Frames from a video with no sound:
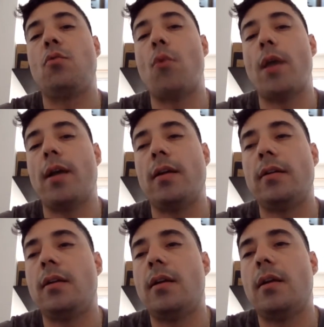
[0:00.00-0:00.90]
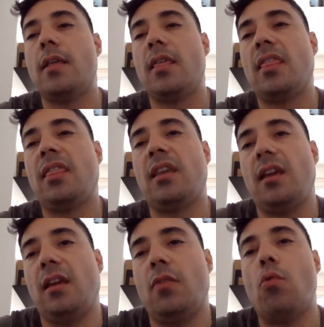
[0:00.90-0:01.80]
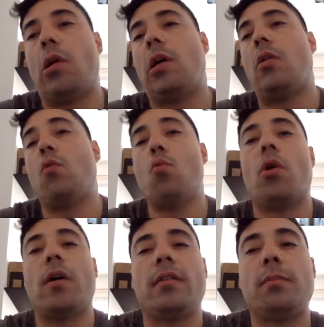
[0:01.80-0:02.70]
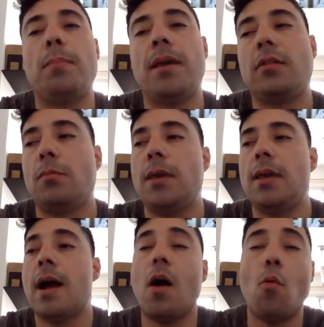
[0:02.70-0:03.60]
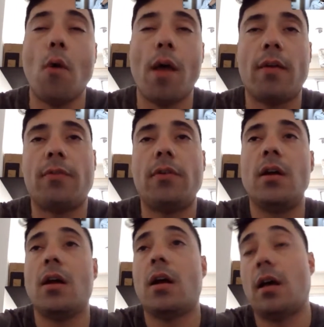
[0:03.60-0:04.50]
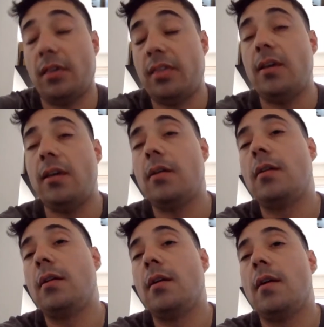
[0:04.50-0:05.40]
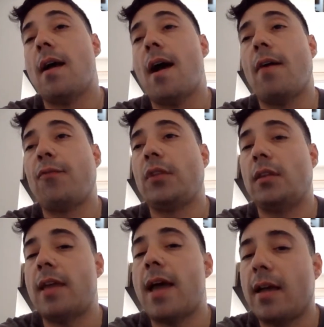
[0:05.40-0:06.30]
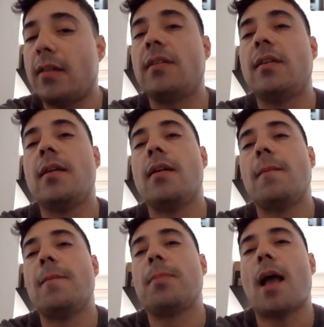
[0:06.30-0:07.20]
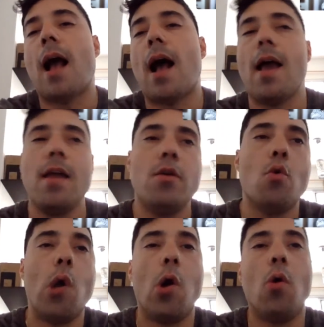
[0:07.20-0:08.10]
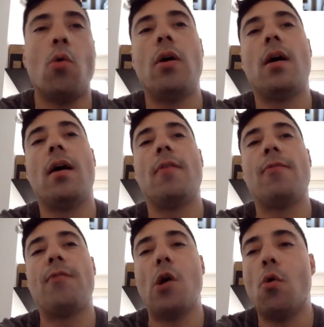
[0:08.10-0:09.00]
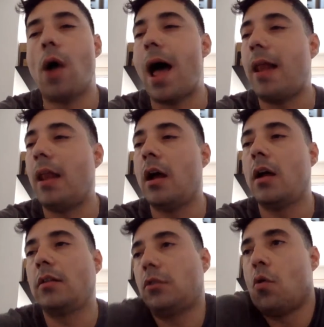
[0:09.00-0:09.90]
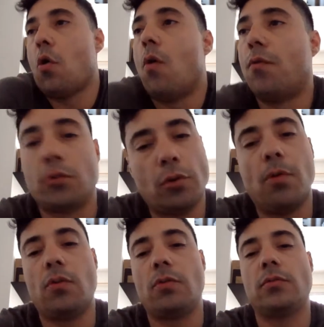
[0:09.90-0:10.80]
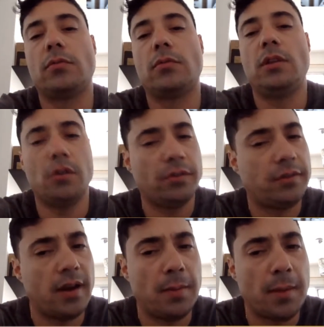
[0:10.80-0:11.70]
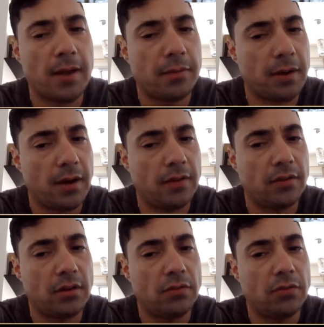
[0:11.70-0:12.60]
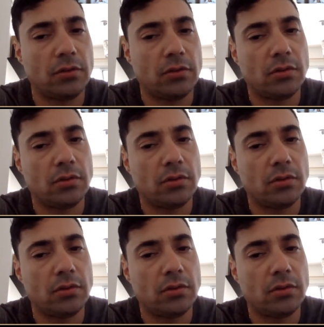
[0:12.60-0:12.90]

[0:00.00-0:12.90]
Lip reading: When they were was speaking to me. However, I think after that I will feel a lot comfortable. Did you understand my explanation, teacher?